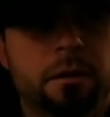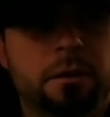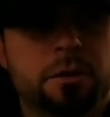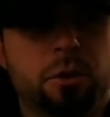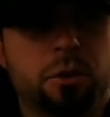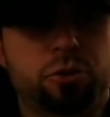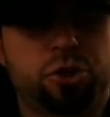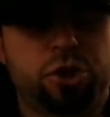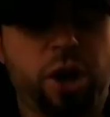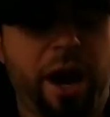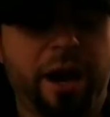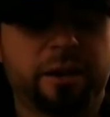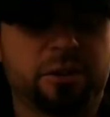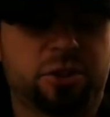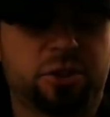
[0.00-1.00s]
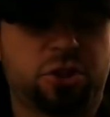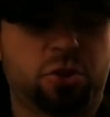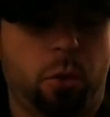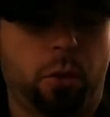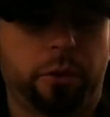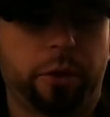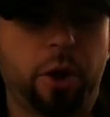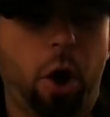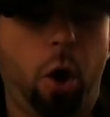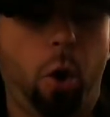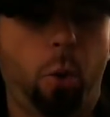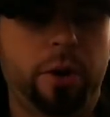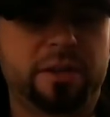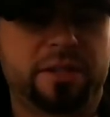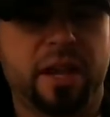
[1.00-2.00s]
So China's story
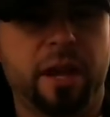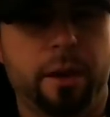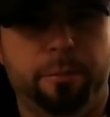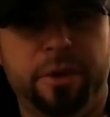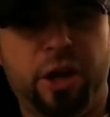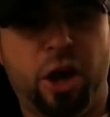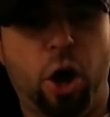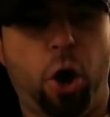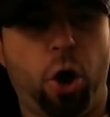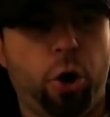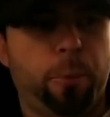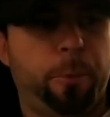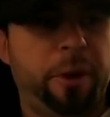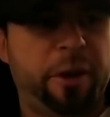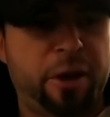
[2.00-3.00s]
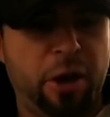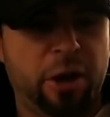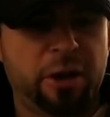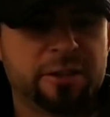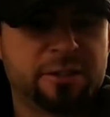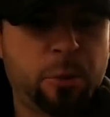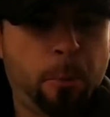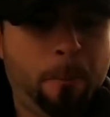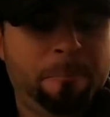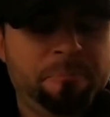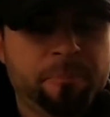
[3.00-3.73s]
always hit me hard because